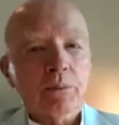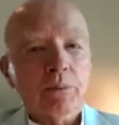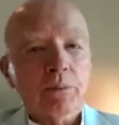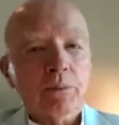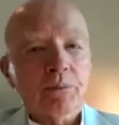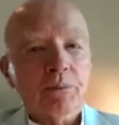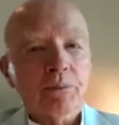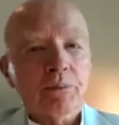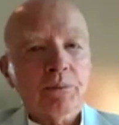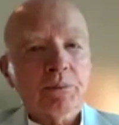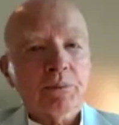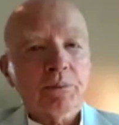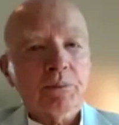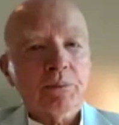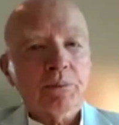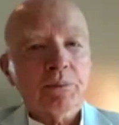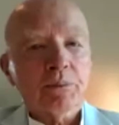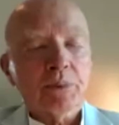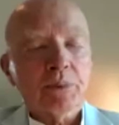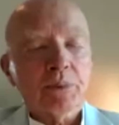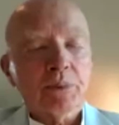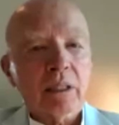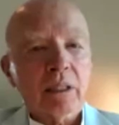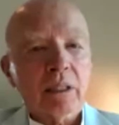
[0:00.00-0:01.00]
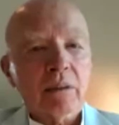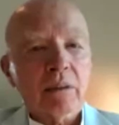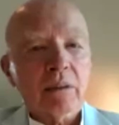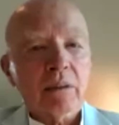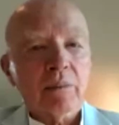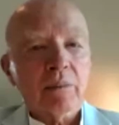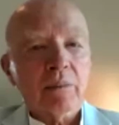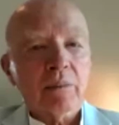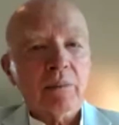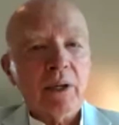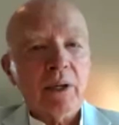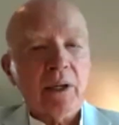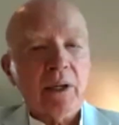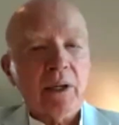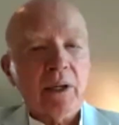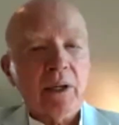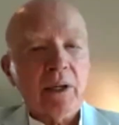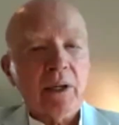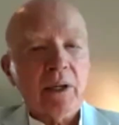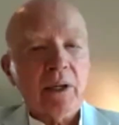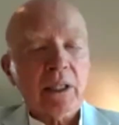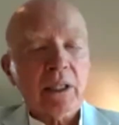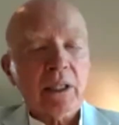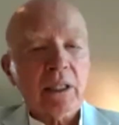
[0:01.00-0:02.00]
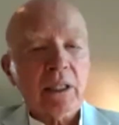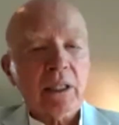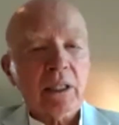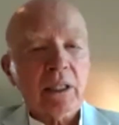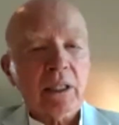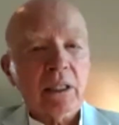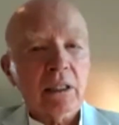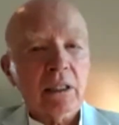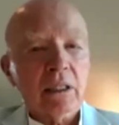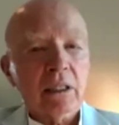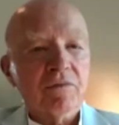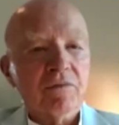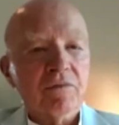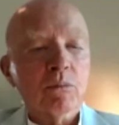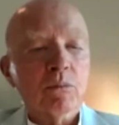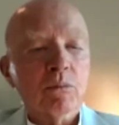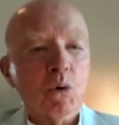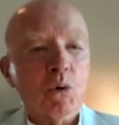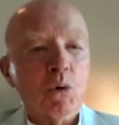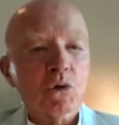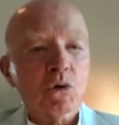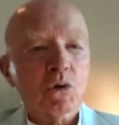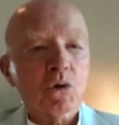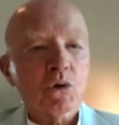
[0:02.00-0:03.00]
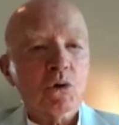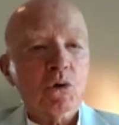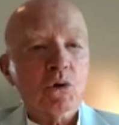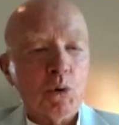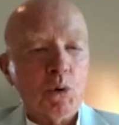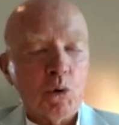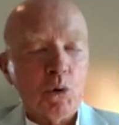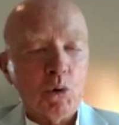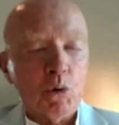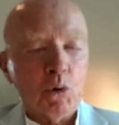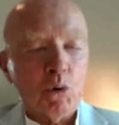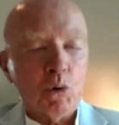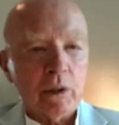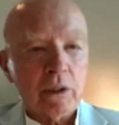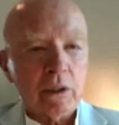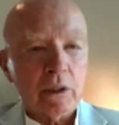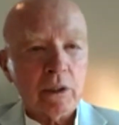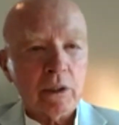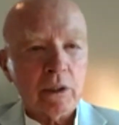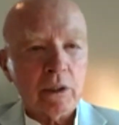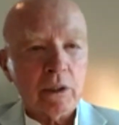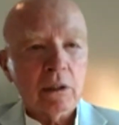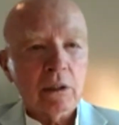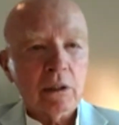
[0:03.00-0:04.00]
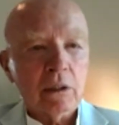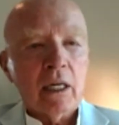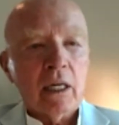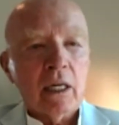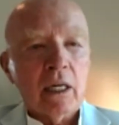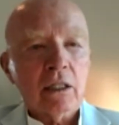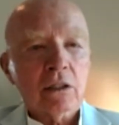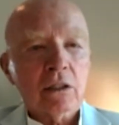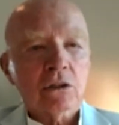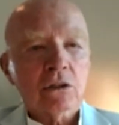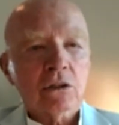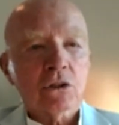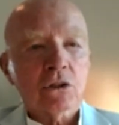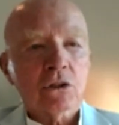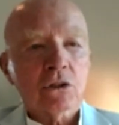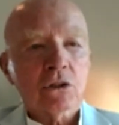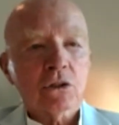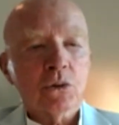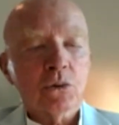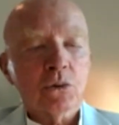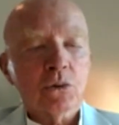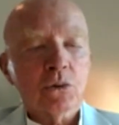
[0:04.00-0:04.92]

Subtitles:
are moving to give more and more support to the